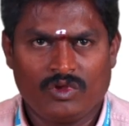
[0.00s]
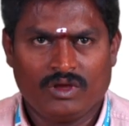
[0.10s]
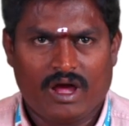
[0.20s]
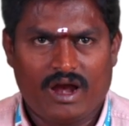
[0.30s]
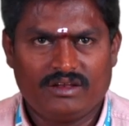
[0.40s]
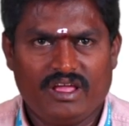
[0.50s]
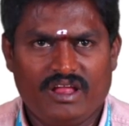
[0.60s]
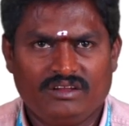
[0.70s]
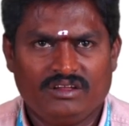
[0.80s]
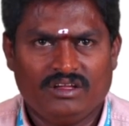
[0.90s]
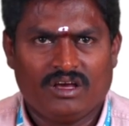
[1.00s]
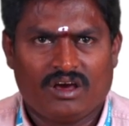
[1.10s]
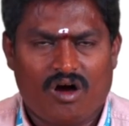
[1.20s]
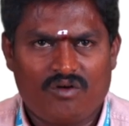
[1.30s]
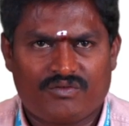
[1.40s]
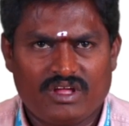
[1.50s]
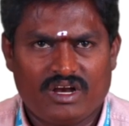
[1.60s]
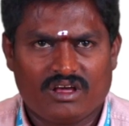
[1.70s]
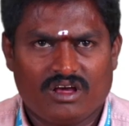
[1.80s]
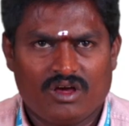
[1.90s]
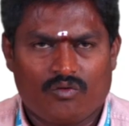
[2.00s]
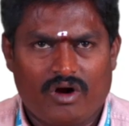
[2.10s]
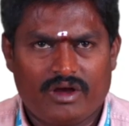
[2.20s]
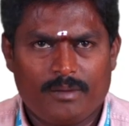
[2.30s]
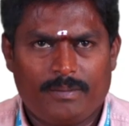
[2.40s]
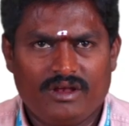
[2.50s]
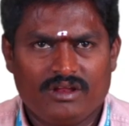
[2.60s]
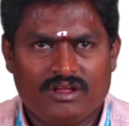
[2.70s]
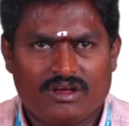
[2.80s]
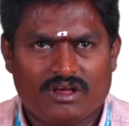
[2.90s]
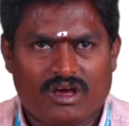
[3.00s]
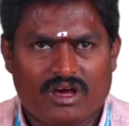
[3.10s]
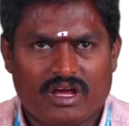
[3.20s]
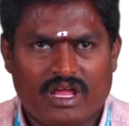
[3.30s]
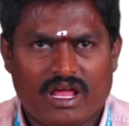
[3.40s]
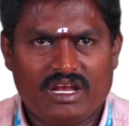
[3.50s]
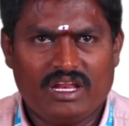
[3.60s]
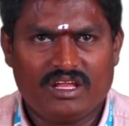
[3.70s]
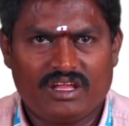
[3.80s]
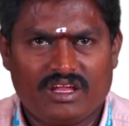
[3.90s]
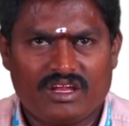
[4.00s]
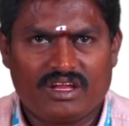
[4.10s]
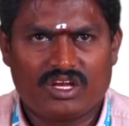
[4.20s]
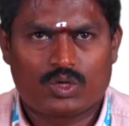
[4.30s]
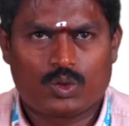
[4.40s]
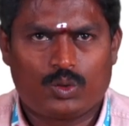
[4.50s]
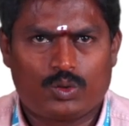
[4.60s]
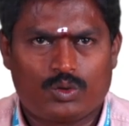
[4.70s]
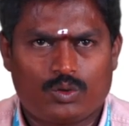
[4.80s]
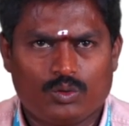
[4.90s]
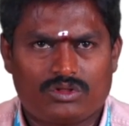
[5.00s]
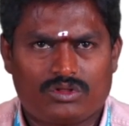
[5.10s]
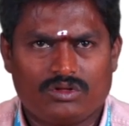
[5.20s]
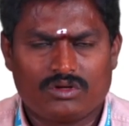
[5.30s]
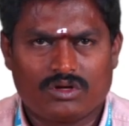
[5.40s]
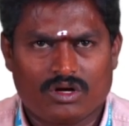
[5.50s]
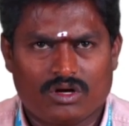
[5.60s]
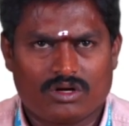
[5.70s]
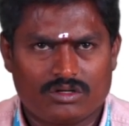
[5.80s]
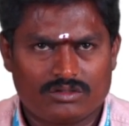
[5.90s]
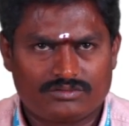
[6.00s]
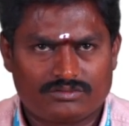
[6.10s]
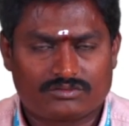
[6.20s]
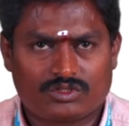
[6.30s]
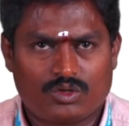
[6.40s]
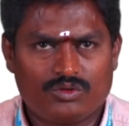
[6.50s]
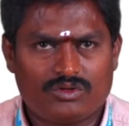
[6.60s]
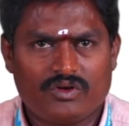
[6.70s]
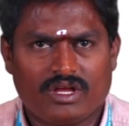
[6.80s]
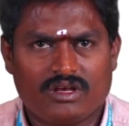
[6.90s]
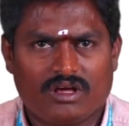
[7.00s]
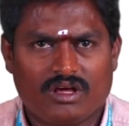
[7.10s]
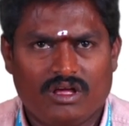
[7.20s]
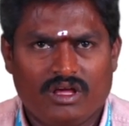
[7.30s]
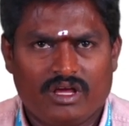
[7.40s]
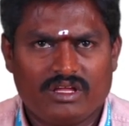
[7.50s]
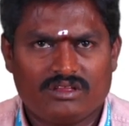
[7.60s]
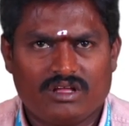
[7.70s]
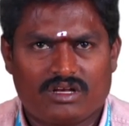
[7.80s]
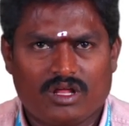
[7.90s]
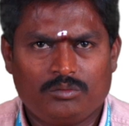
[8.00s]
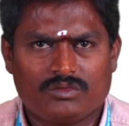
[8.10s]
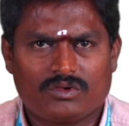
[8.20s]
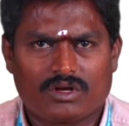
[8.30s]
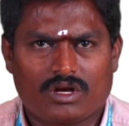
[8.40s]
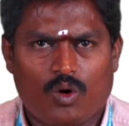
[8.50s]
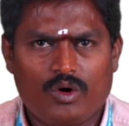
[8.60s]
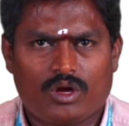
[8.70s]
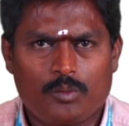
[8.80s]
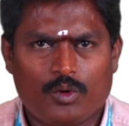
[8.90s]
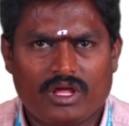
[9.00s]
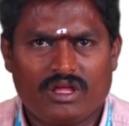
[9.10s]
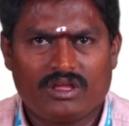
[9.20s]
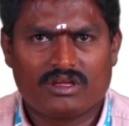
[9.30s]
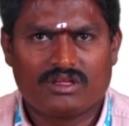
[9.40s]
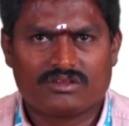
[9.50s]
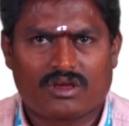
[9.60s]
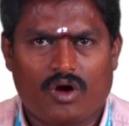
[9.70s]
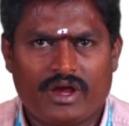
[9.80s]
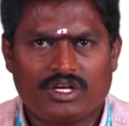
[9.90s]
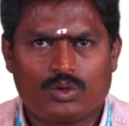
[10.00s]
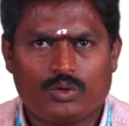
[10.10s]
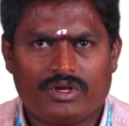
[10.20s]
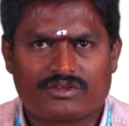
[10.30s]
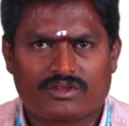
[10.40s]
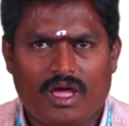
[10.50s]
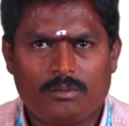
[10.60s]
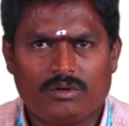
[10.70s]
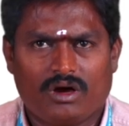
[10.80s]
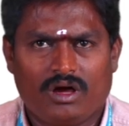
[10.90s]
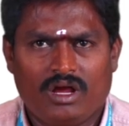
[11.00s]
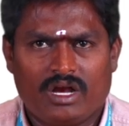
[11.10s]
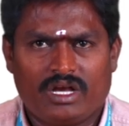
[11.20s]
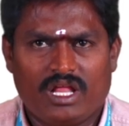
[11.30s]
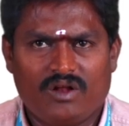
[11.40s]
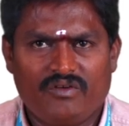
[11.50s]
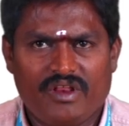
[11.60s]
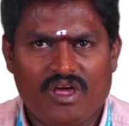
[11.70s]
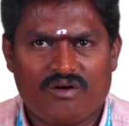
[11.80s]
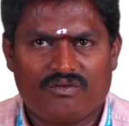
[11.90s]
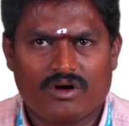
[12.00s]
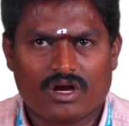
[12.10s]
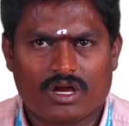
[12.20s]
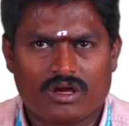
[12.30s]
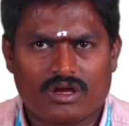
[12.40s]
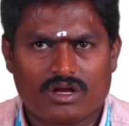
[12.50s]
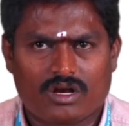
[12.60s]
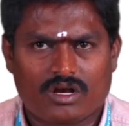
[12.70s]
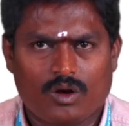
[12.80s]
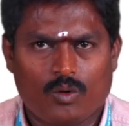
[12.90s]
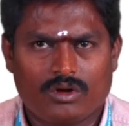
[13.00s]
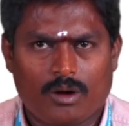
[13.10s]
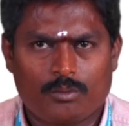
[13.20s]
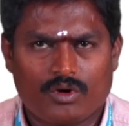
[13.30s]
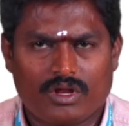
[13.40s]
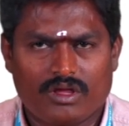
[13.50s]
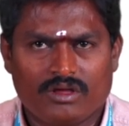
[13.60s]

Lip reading: And then after that, what happened? Early two, uh, 2000, here the term cloud computing is coined to describe delivery of cloud computing